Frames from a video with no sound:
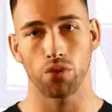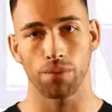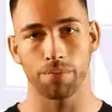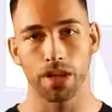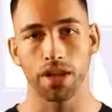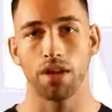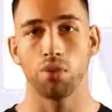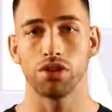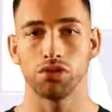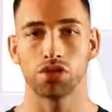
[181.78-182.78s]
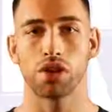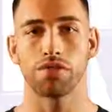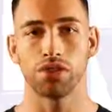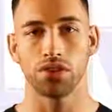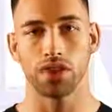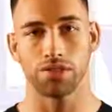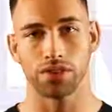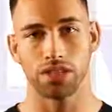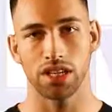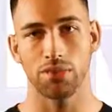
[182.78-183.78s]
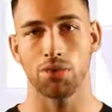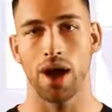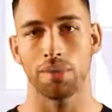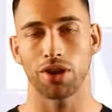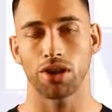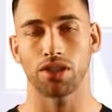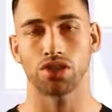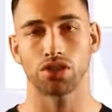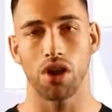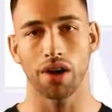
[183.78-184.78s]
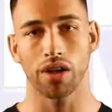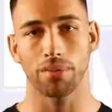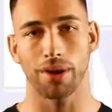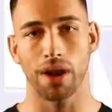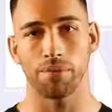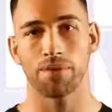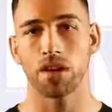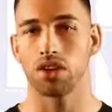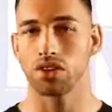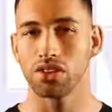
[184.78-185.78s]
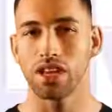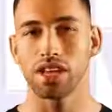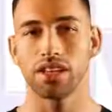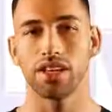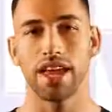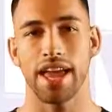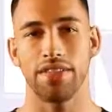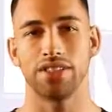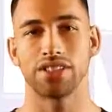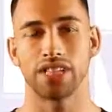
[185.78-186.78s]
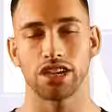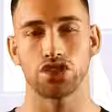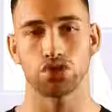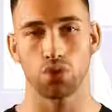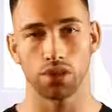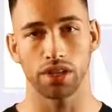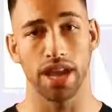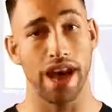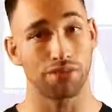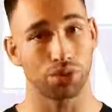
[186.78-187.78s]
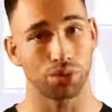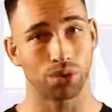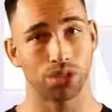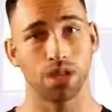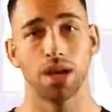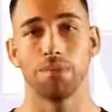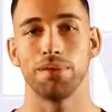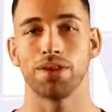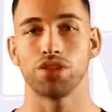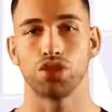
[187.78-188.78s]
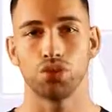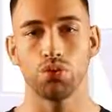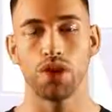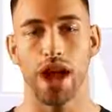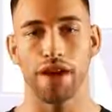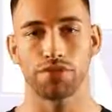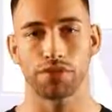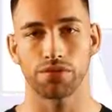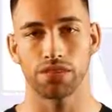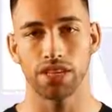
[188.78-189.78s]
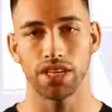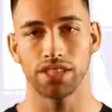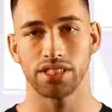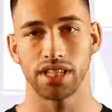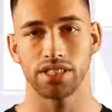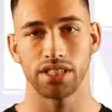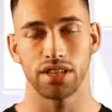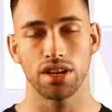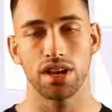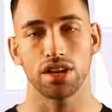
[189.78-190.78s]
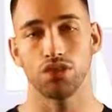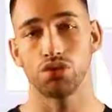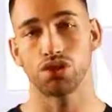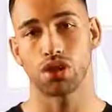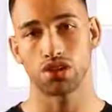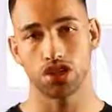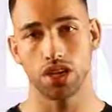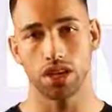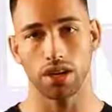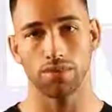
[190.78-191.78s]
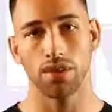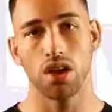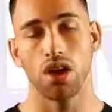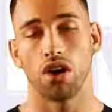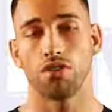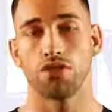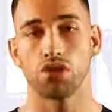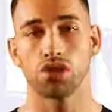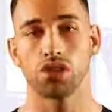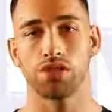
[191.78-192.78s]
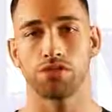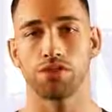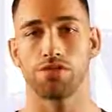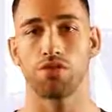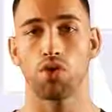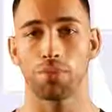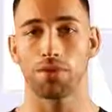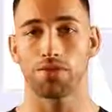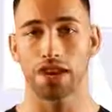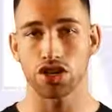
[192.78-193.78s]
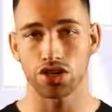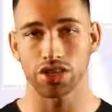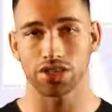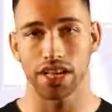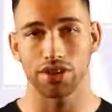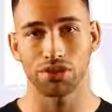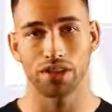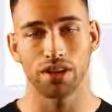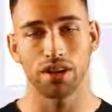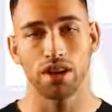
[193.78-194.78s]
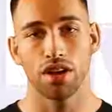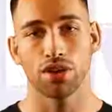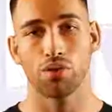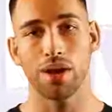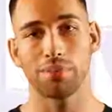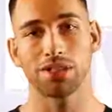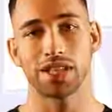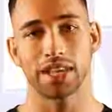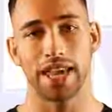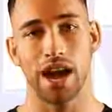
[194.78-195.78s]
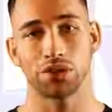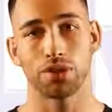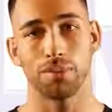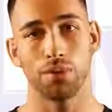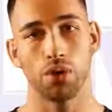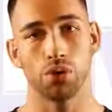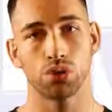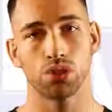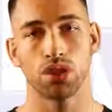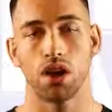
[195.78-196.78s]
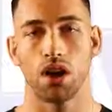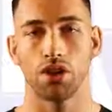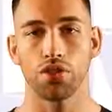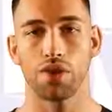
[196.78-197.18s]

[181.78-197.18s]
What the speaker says: form, when you start feeling that fatigue Muhammad Ali is talking about, you're likely to end the set shortly afterwards, because soon after fatigue sets in, you start cheating. Unfortunately for the form perfectionists out there, the reps that count the most are the